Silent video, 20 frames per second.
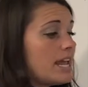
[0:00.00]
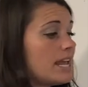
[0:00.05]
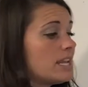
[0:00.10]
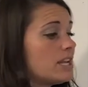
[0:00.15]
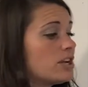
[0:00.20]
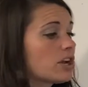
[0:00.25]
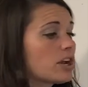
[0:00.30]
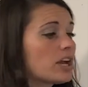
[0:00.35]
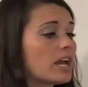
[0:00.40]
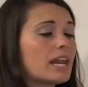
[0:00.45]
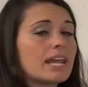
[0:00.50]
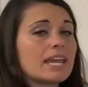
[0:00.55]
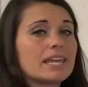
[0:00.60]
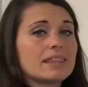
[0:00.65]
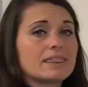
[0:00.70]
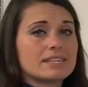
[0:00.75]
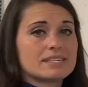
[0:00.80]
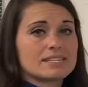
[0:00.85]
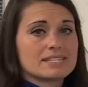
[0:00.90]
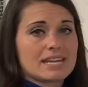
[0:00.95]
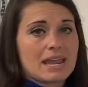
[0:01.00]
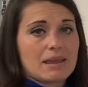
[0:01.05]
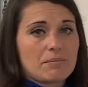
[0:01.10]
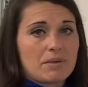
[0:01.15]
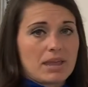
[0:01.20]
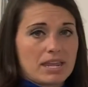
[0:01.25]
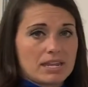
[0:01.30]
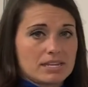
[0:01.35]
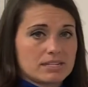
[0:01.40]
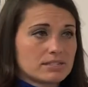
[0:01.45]
You're gonna get the same
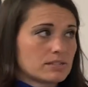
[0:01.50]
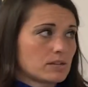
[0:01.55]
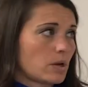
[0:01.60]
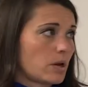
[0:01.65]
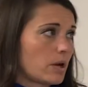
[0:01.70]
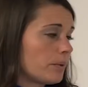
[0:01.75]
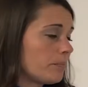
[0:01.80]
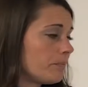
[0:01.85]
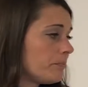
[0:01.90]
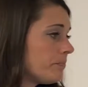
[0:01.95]
answer.